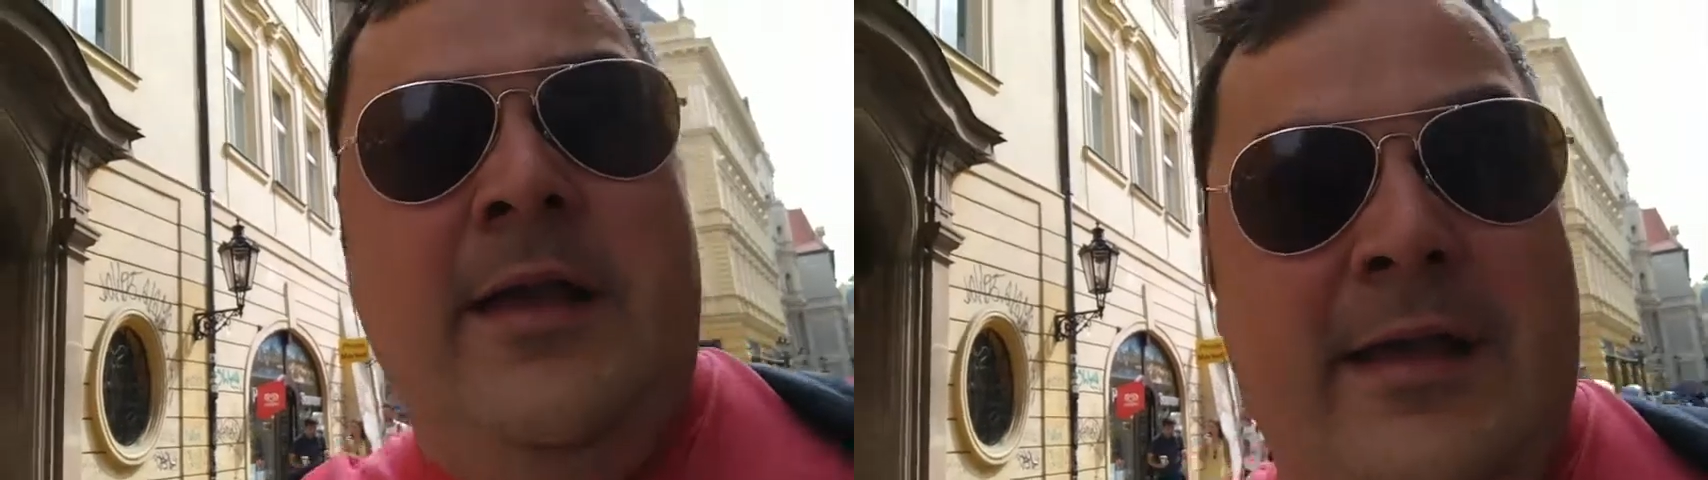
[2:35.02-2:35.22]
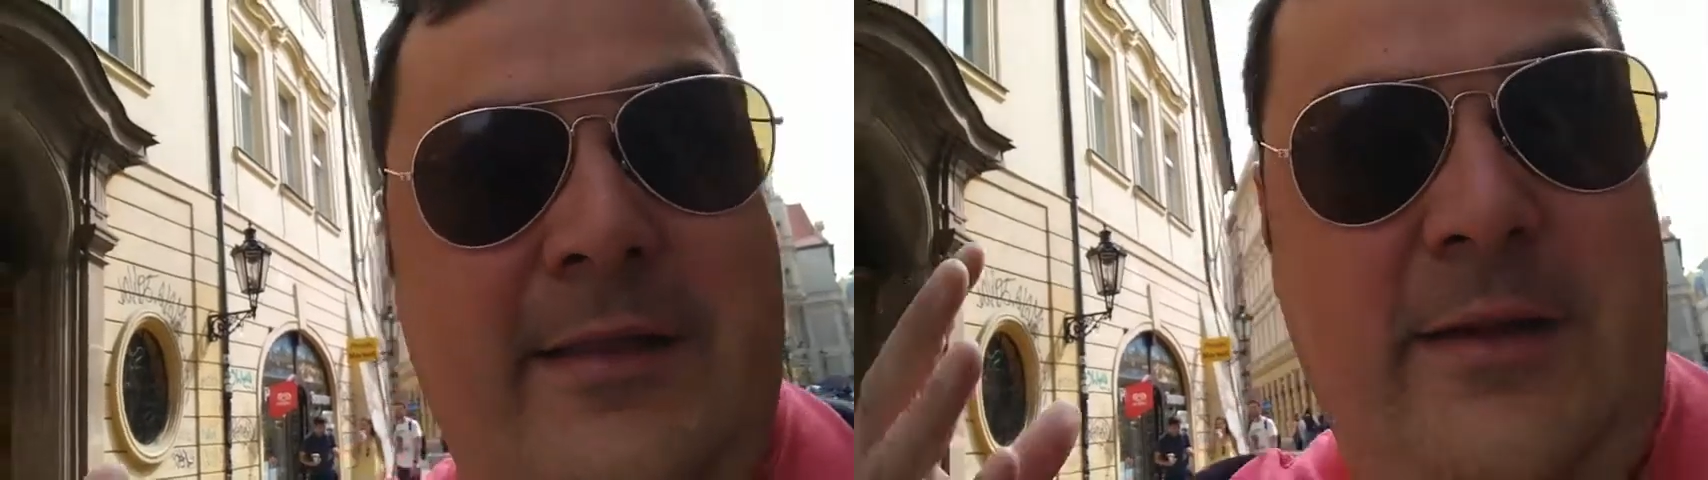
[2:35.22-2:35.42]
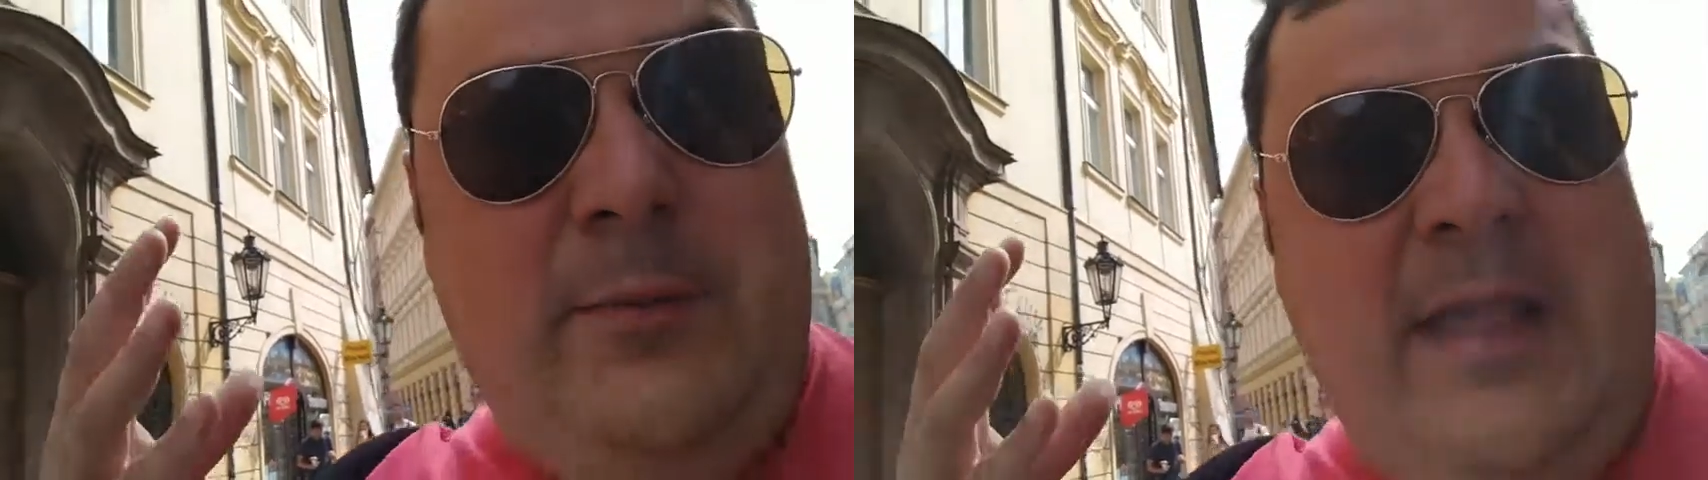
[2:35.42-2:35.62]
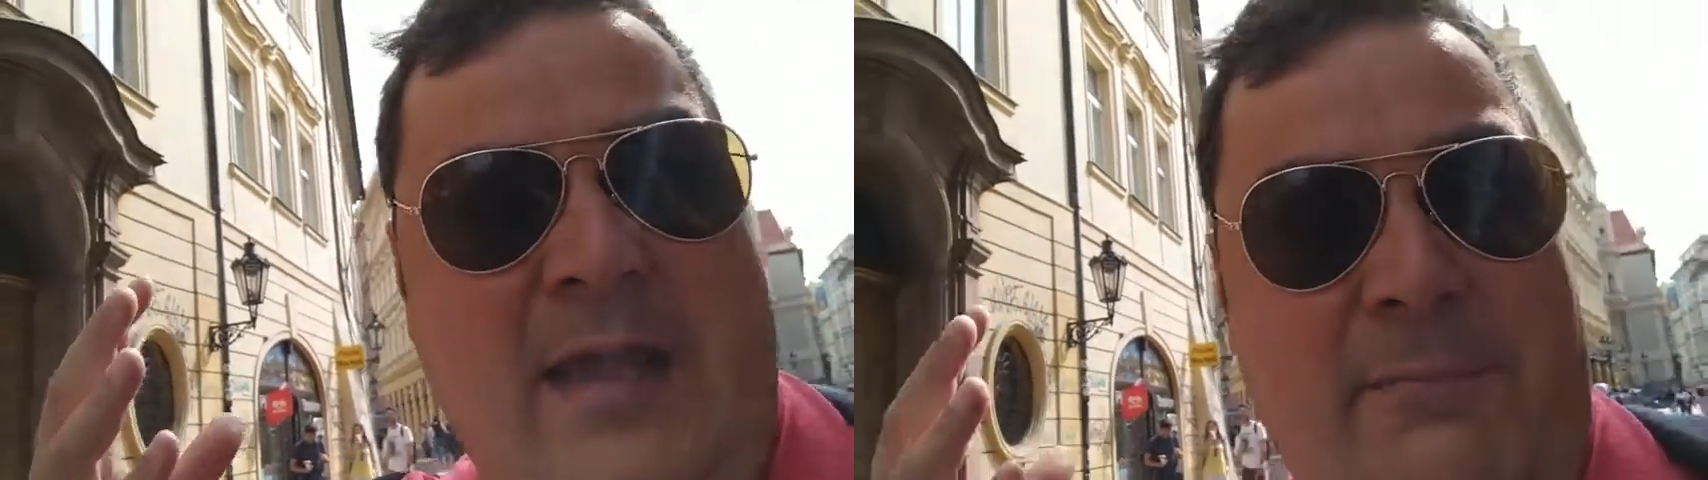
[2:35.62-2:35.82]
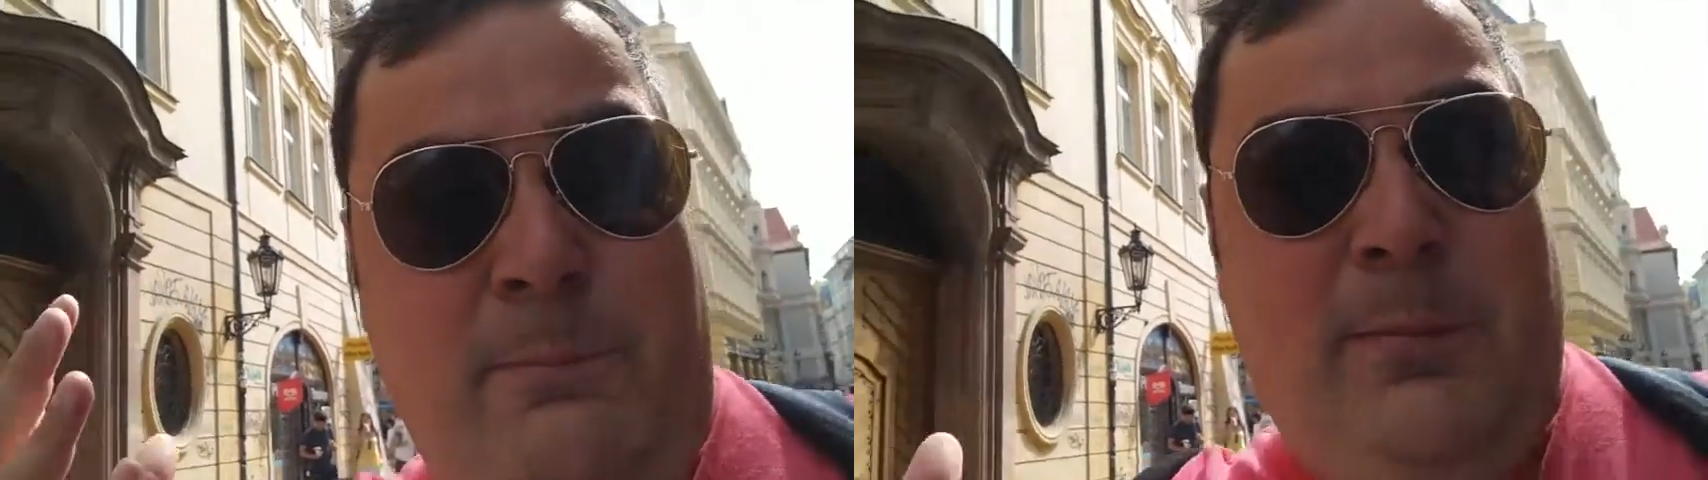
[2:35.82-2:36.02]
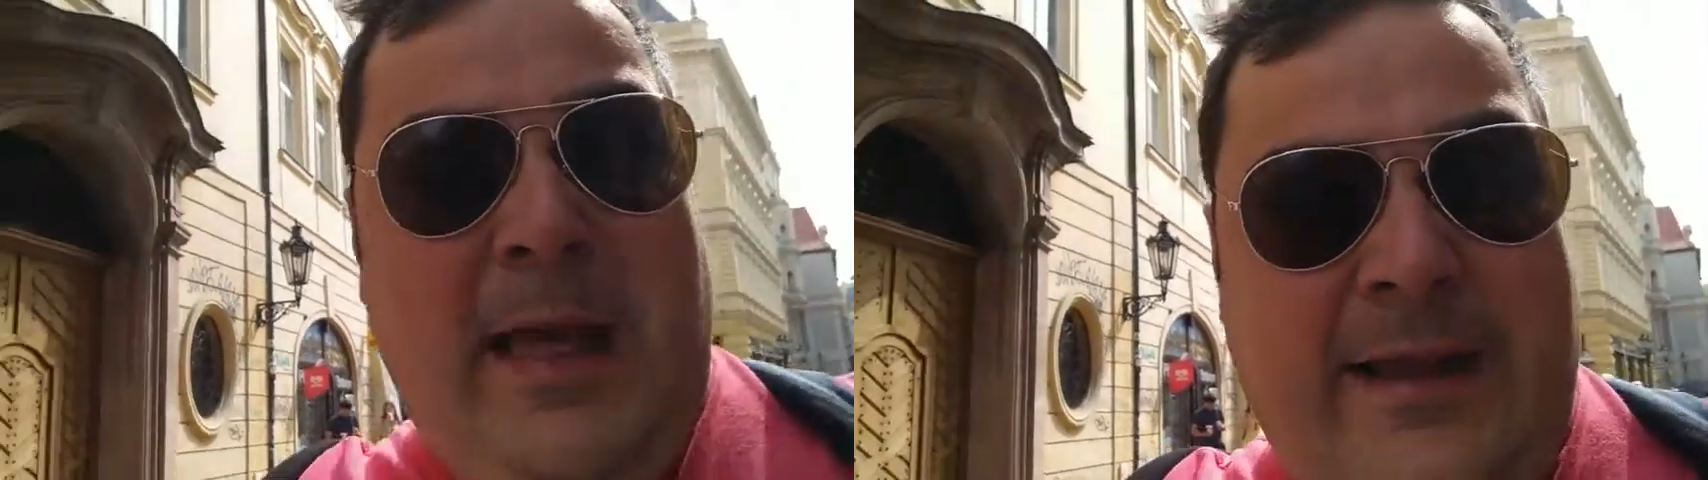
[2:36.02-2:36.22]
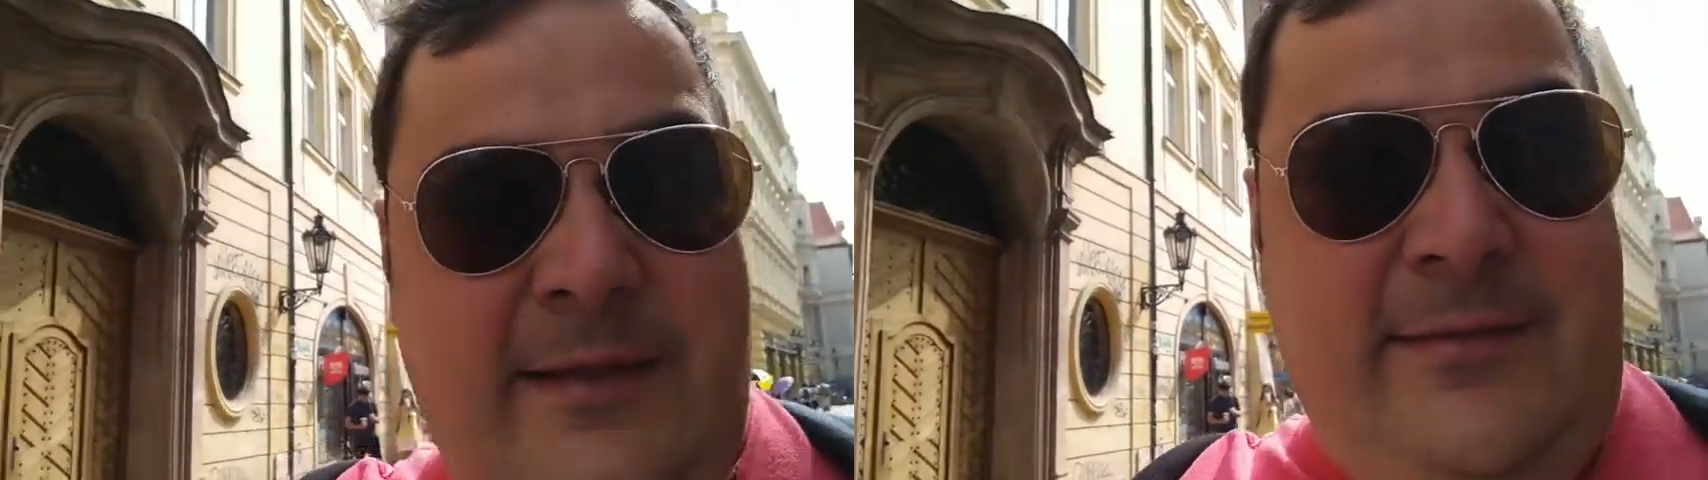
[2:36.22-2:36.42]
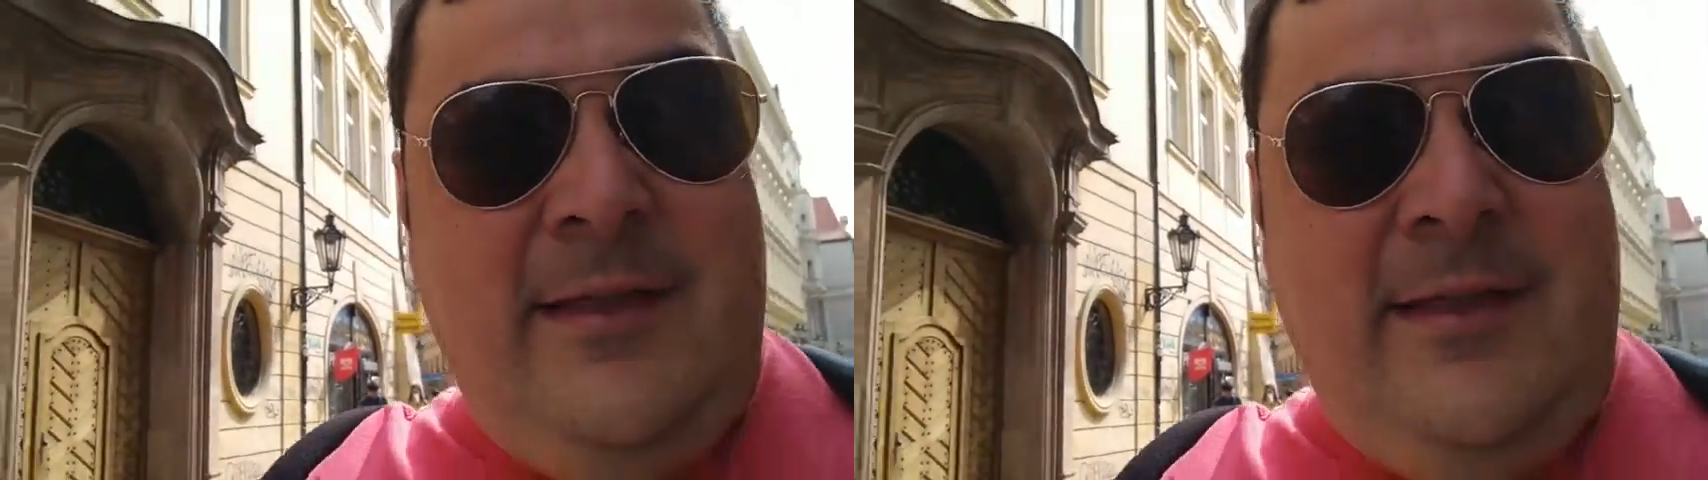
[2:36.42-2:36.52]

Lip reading: that we have flags